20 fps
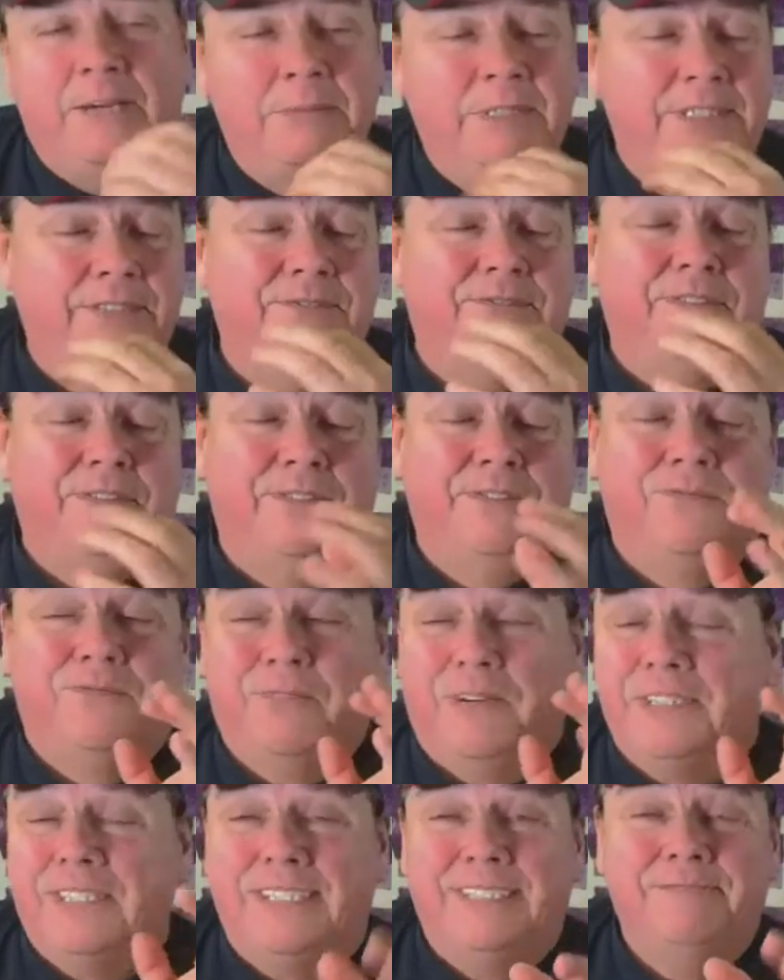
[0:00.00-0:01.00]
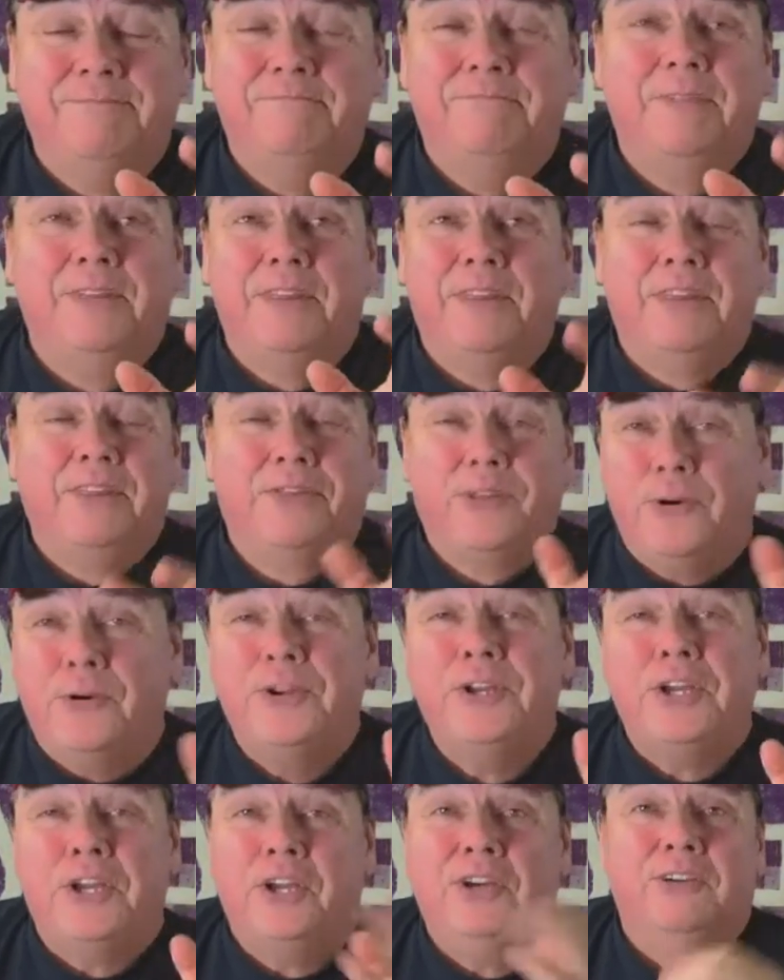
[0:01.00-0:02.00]
I mean, one thing,
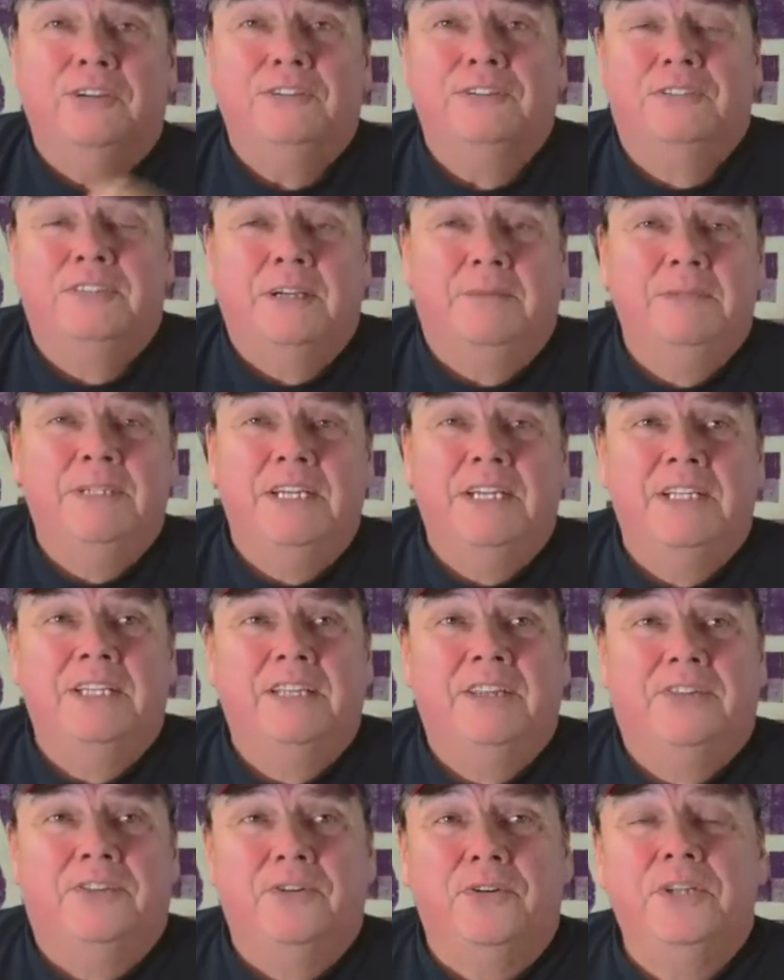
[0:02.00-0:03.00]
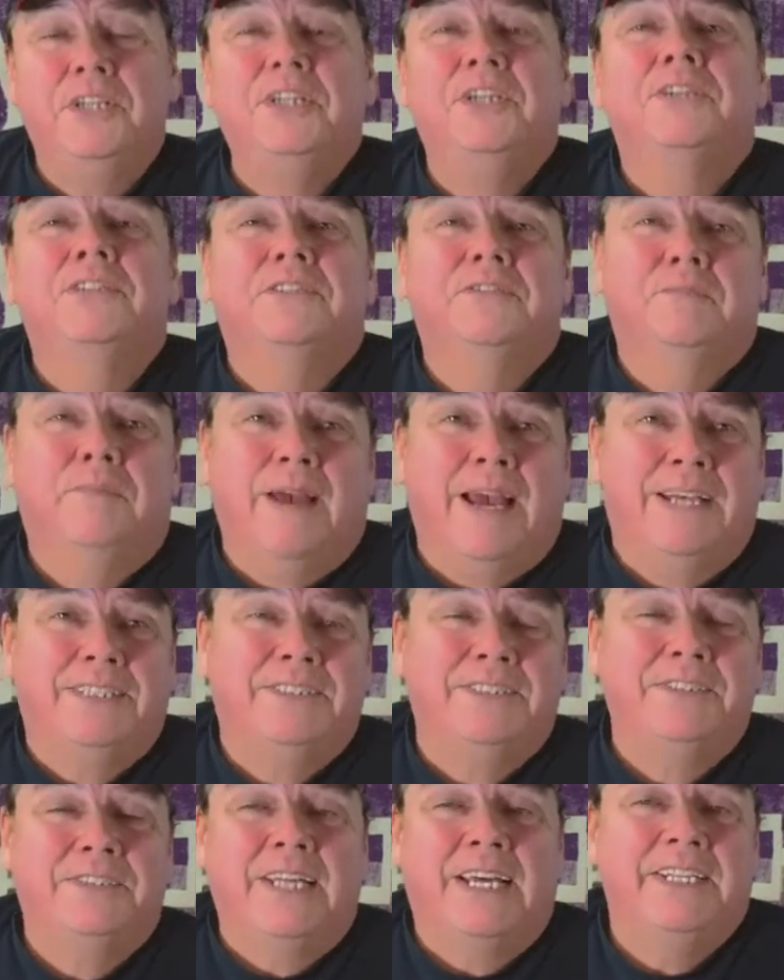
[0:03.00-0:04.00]
30 years. I mean, 30 years have
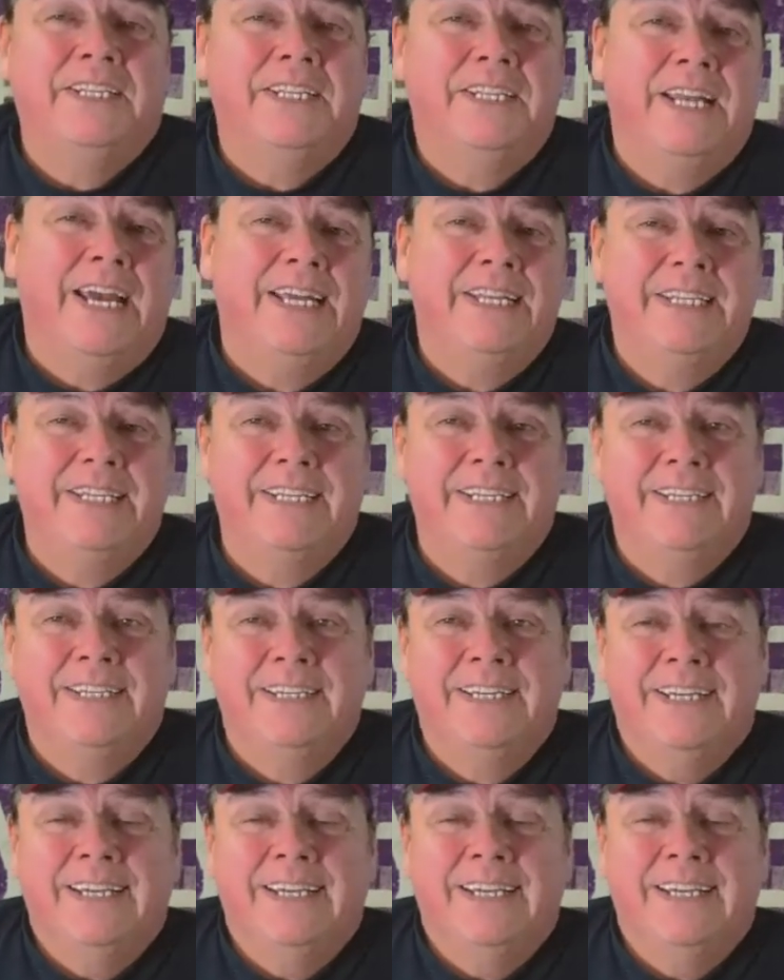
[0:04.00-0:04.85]
passed since 1990.